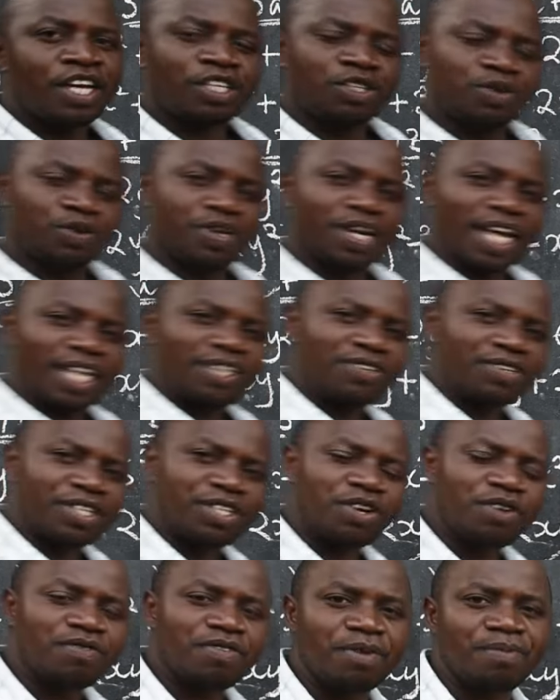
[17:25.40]
To get rid
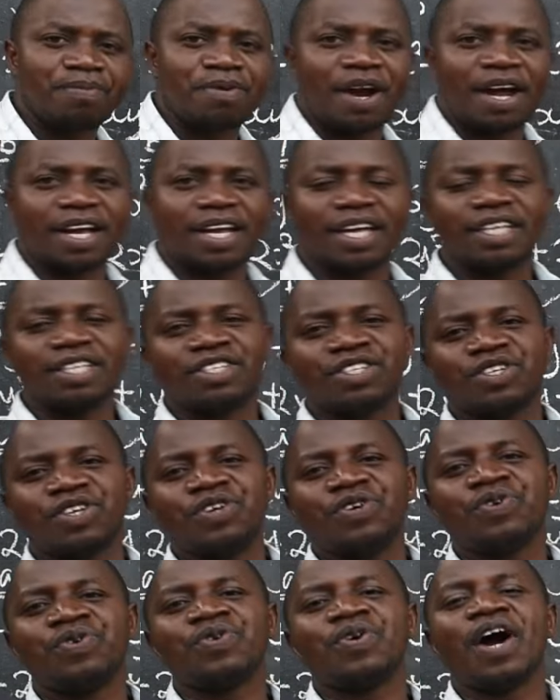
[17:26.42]
of the brackets,
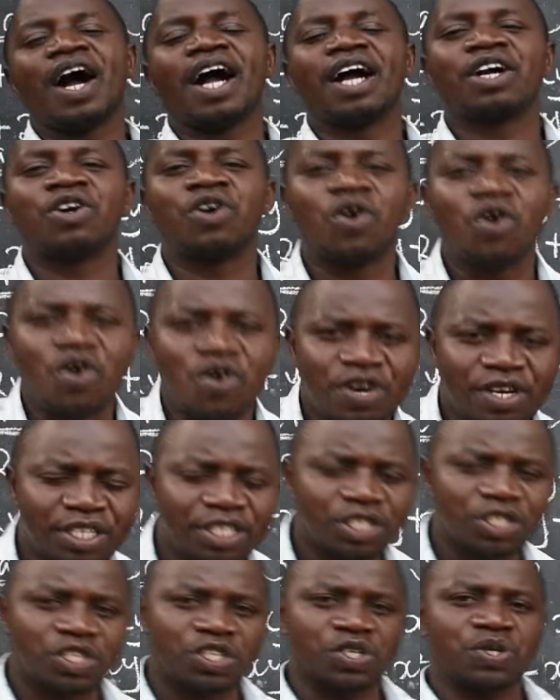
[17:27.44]
you are going
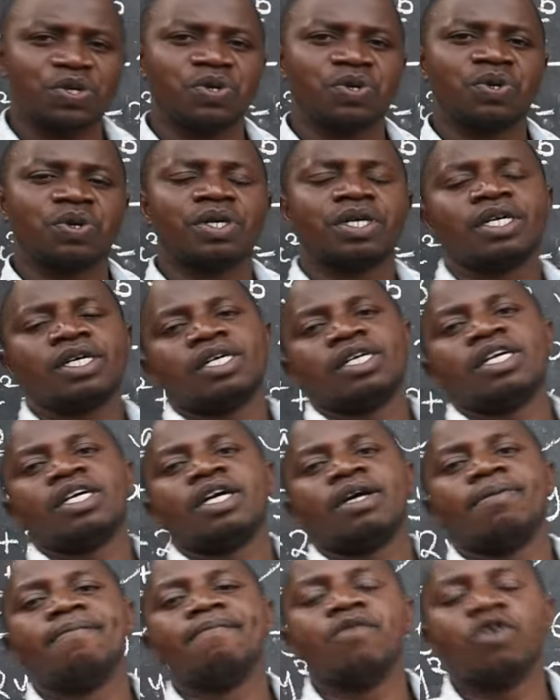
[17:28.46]
to
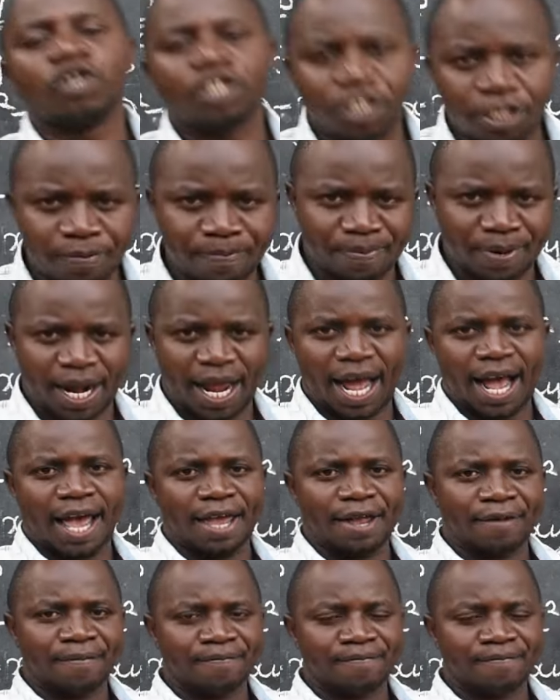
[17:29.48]
multiply.